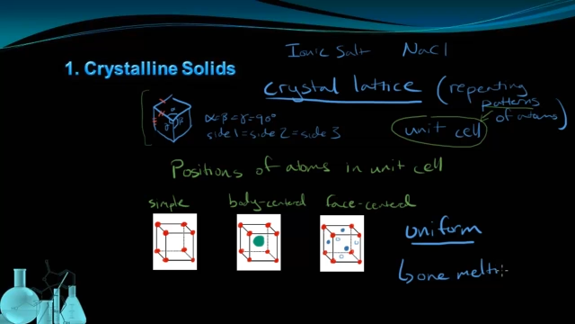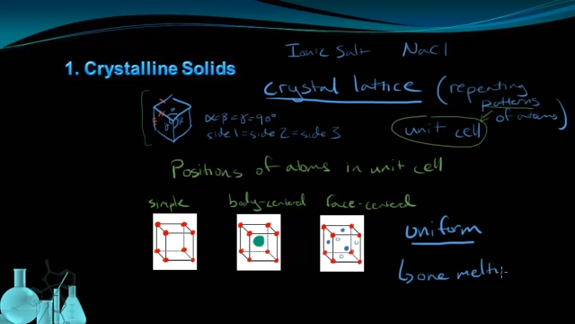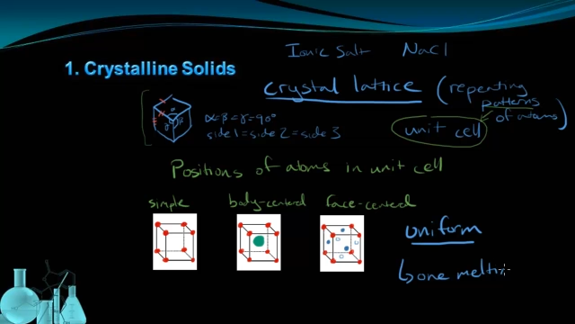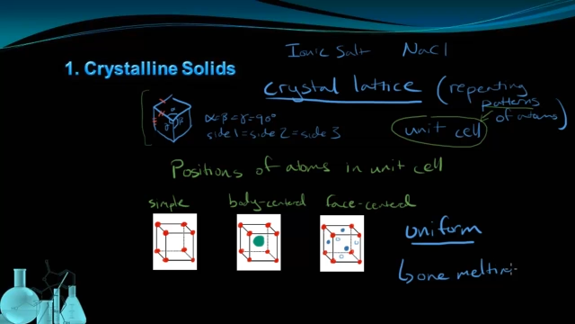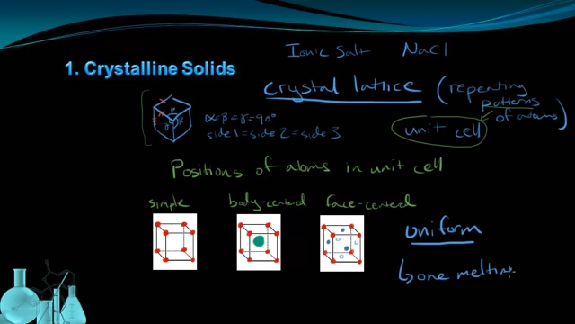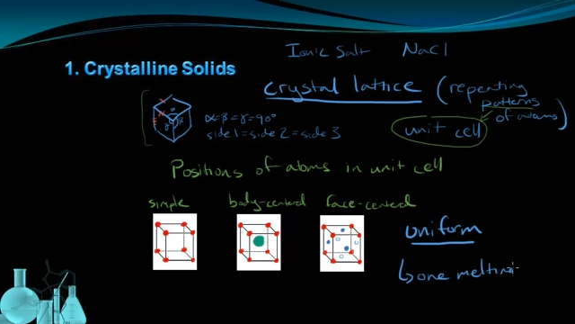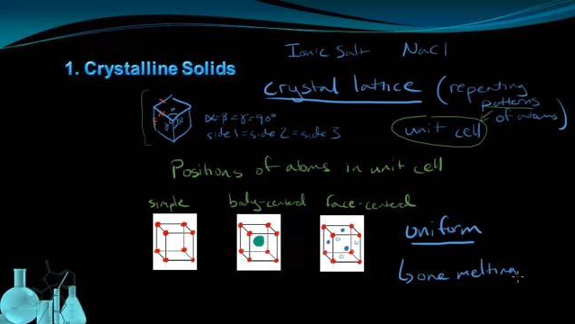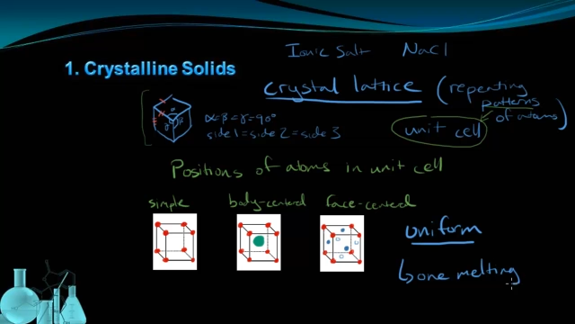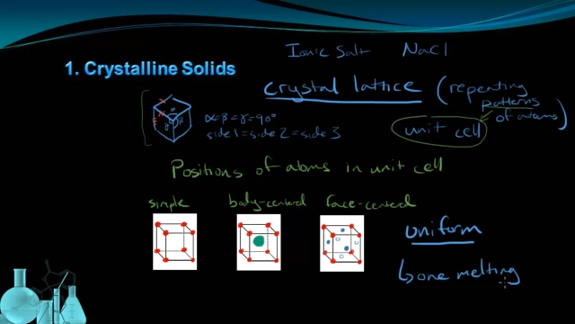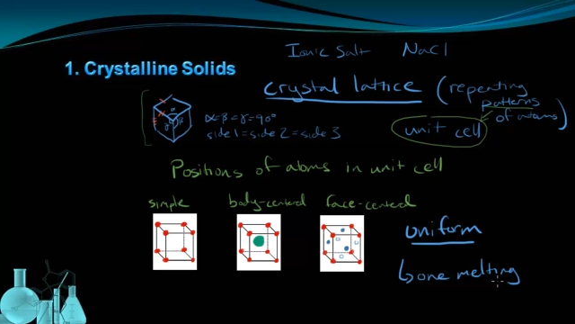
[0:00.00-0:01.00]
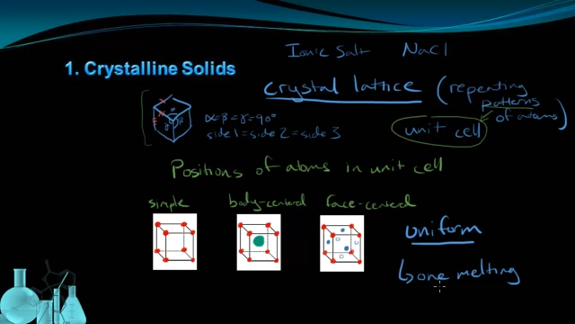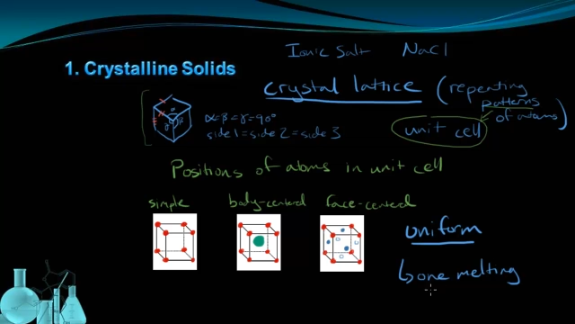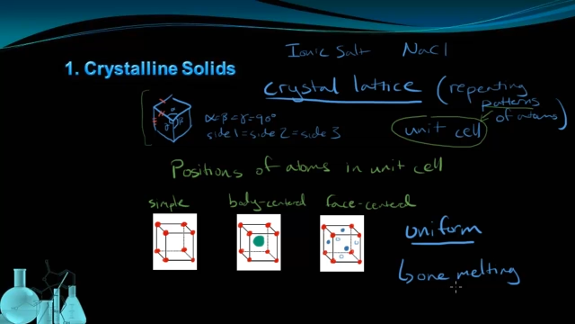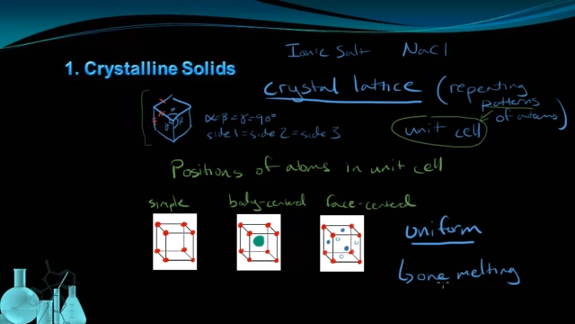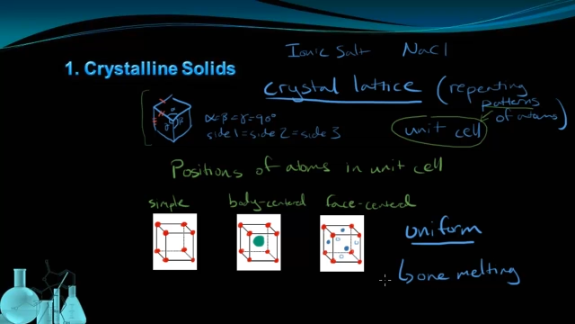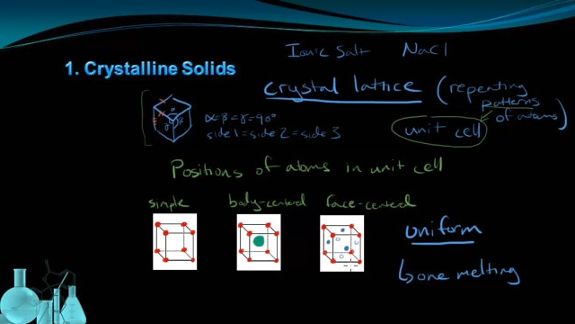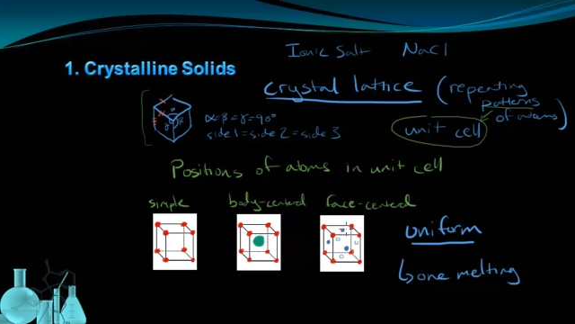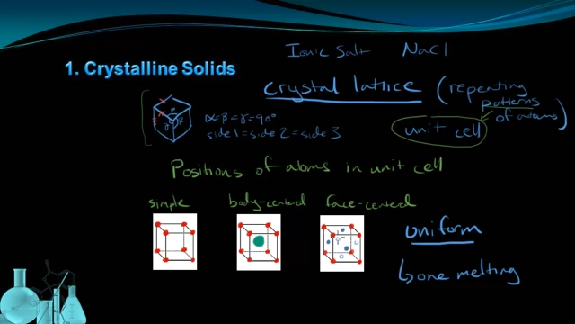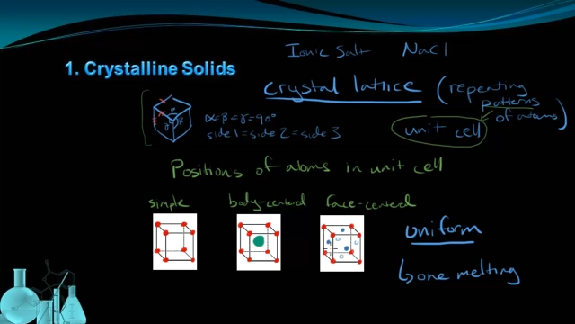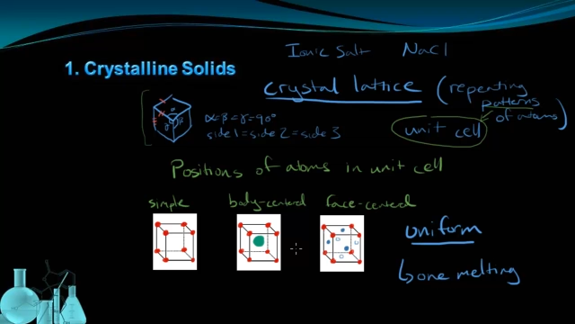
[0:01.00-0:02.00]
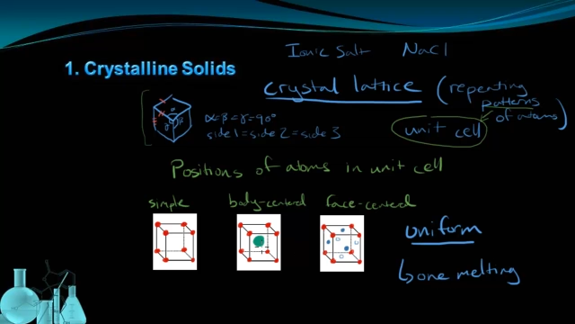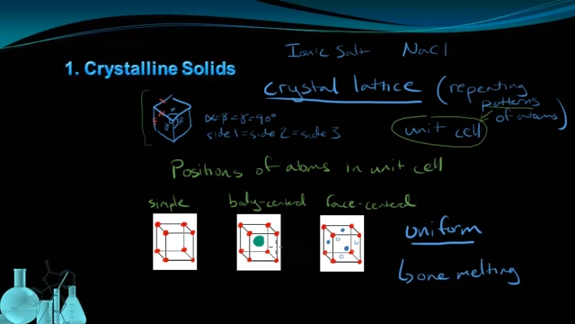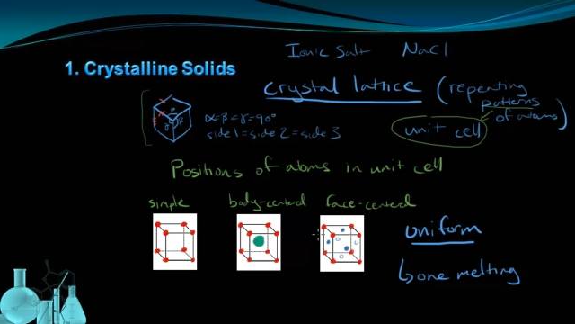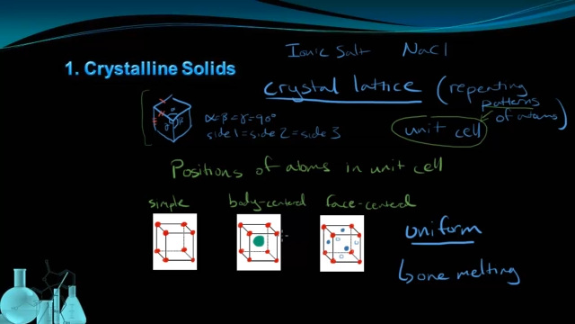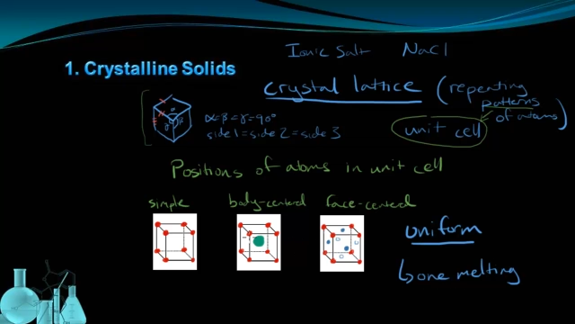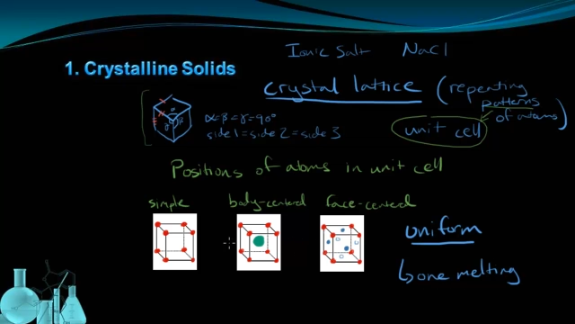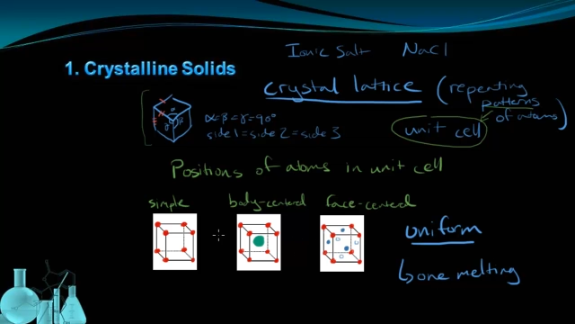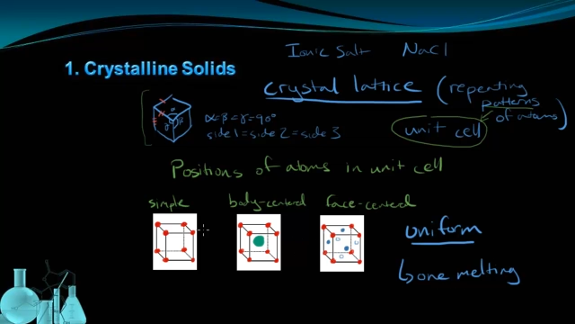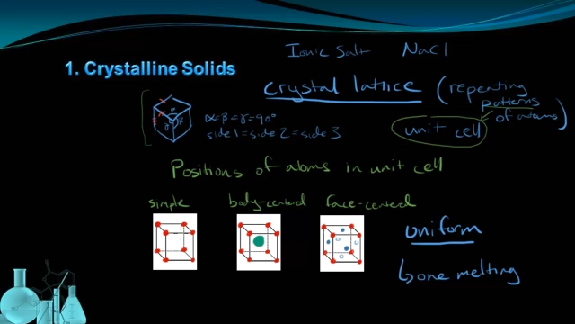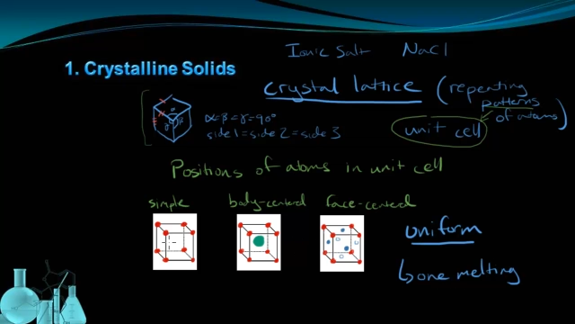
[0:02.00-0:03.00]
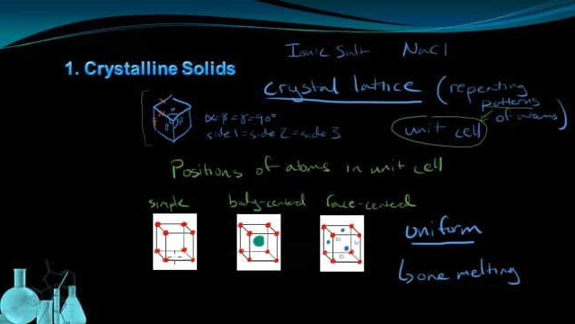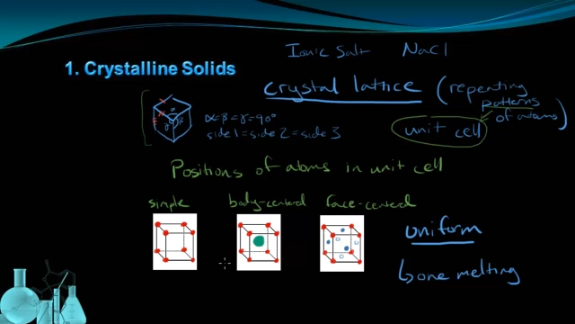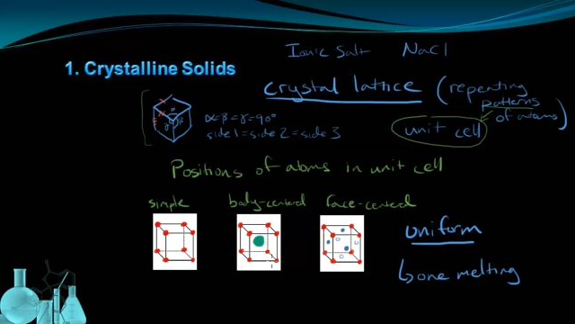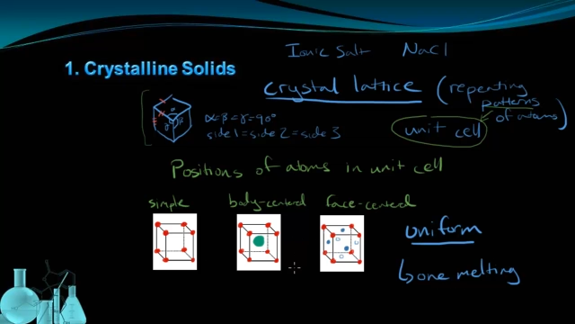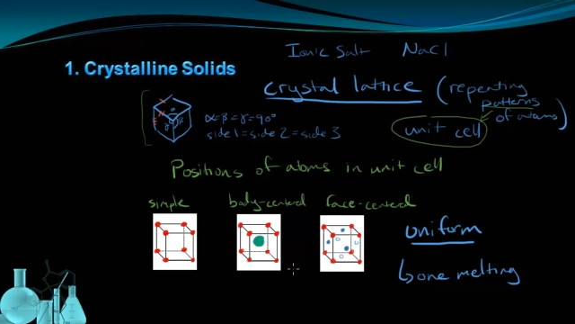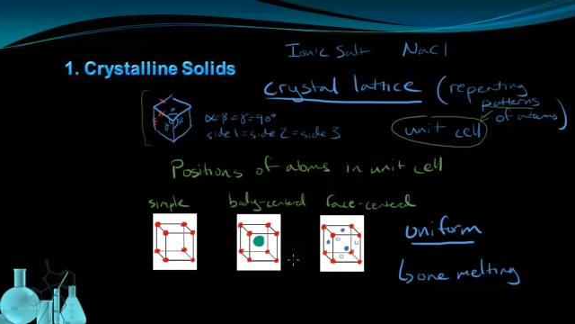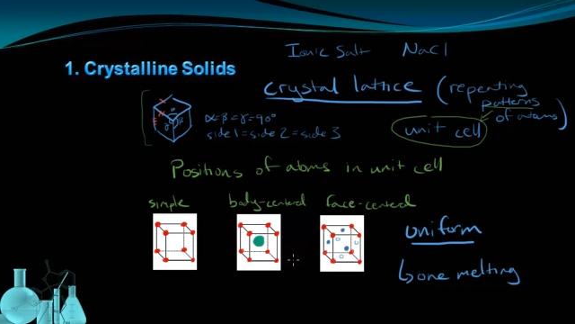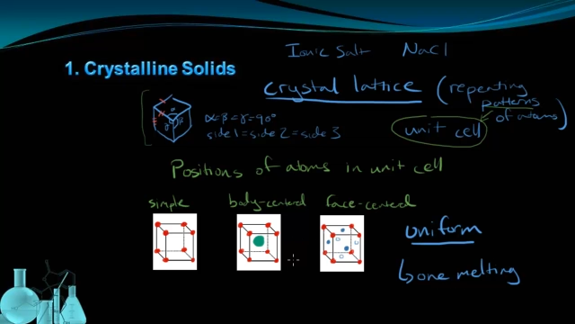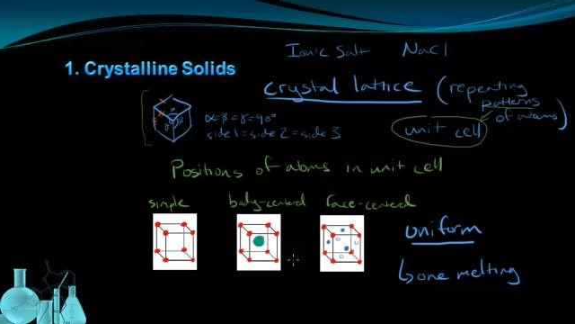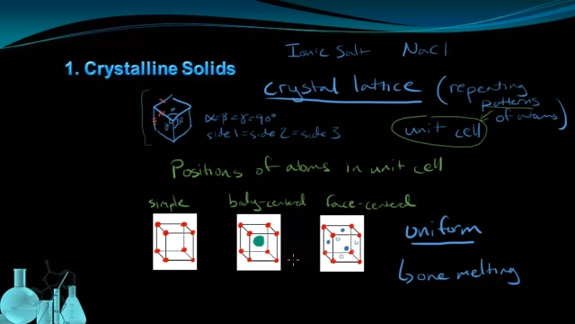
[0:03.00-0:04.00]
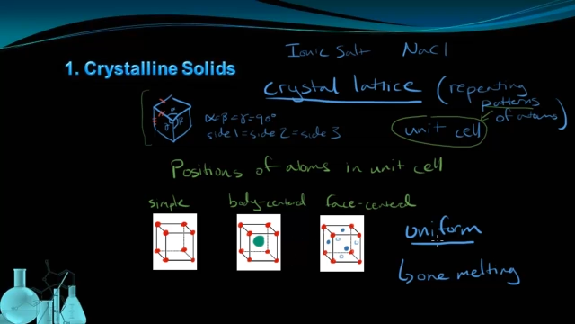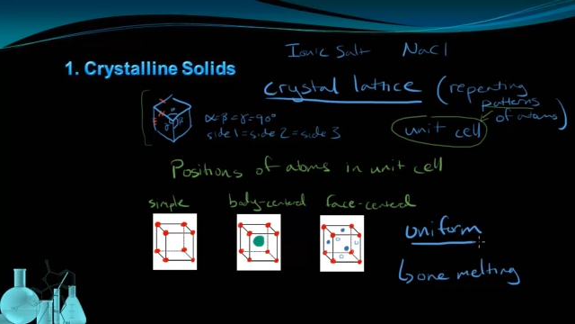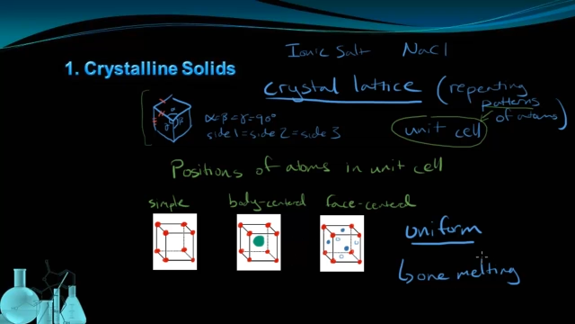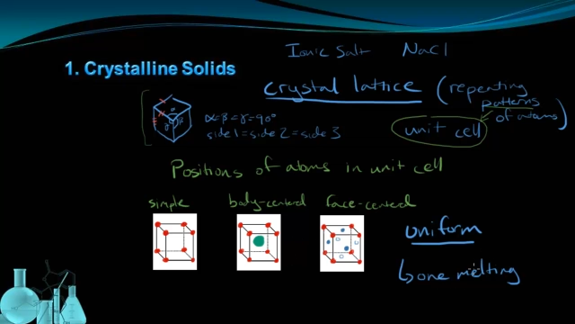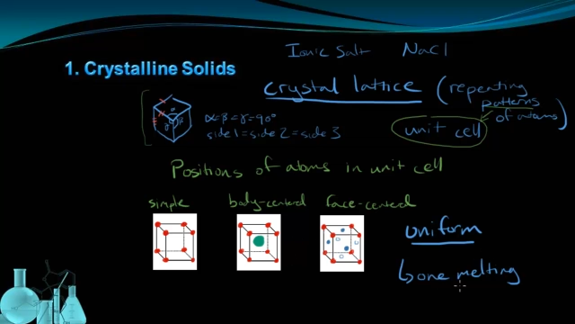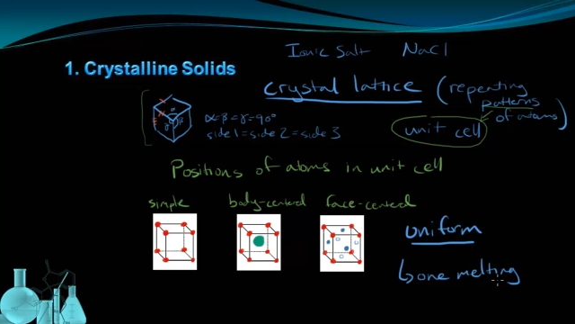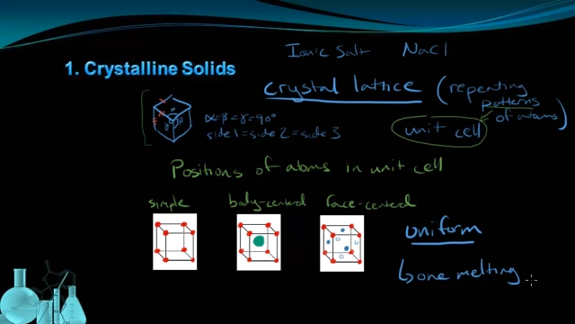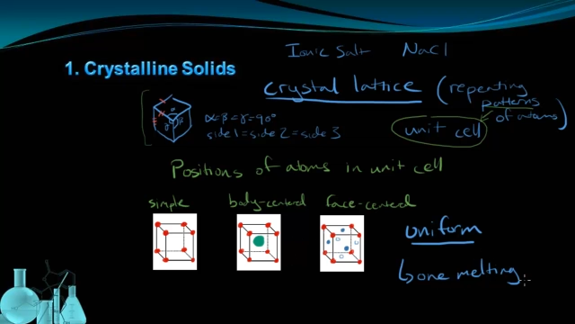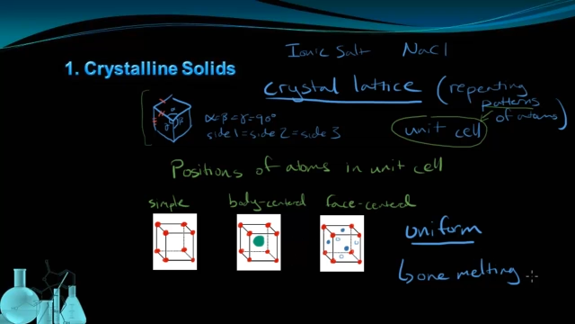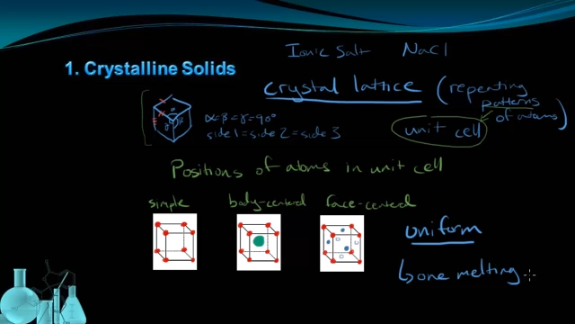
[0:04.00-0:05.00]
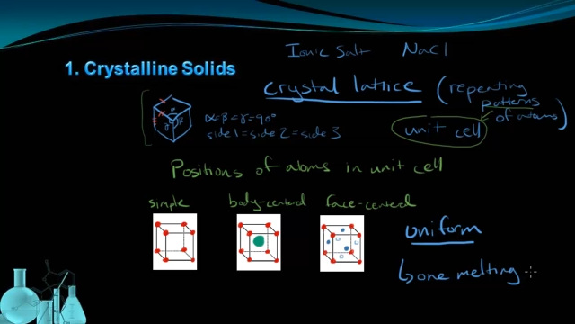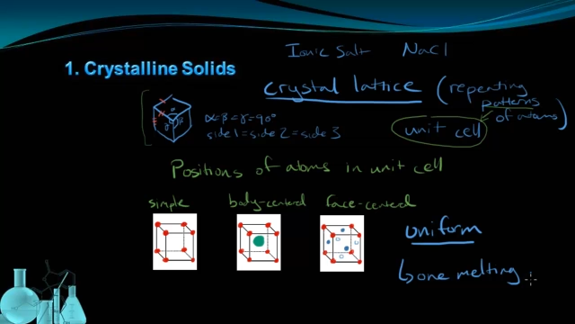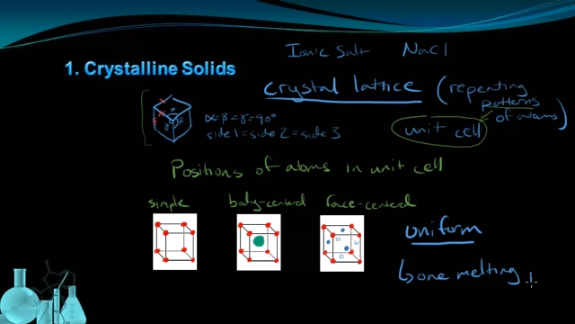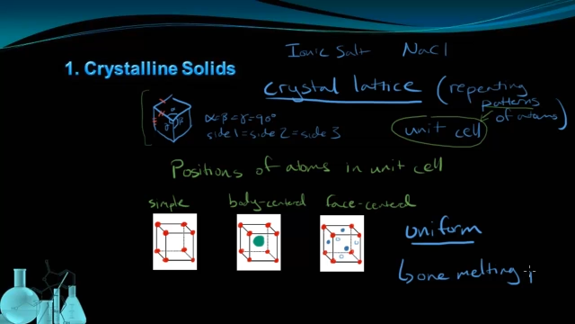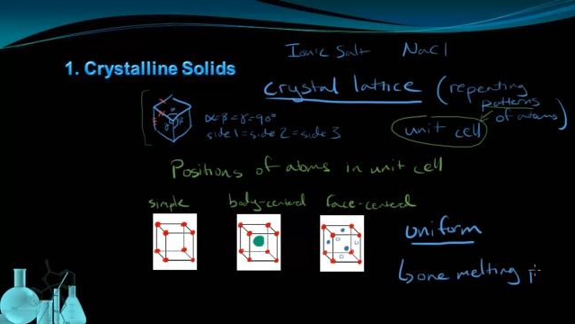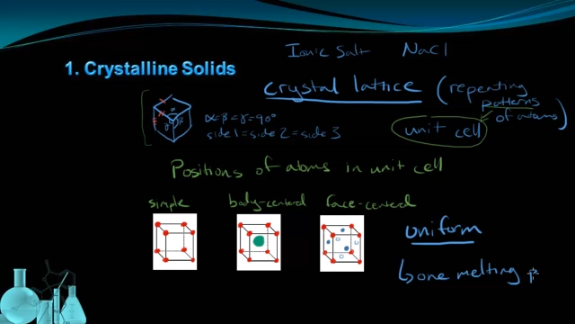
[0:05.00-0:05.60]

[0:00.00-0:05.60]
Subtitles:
Nobody's mouth can be seen.